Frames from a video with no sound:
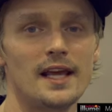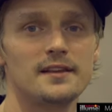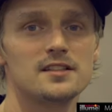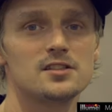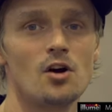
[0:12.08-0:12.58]

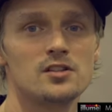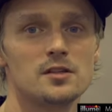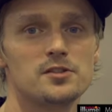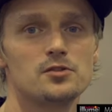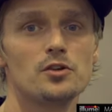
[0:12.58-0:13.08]
latest
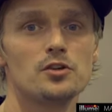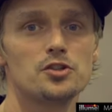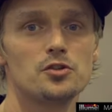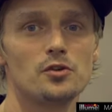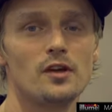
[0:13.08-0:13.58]
concept studio
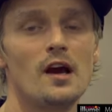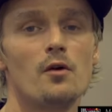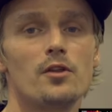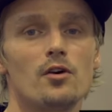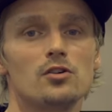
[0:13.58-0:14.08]
shoot
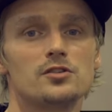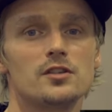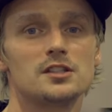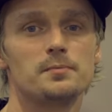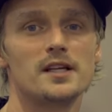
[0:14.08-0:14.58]
with
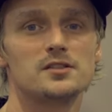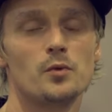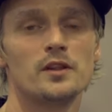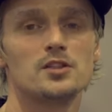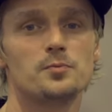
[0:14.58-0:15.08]
Austria's best
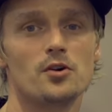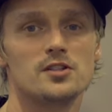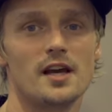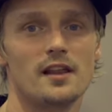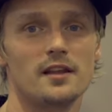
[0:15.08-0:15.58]
winter
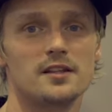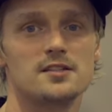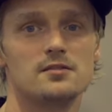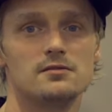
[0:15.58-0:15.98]
sports athletes.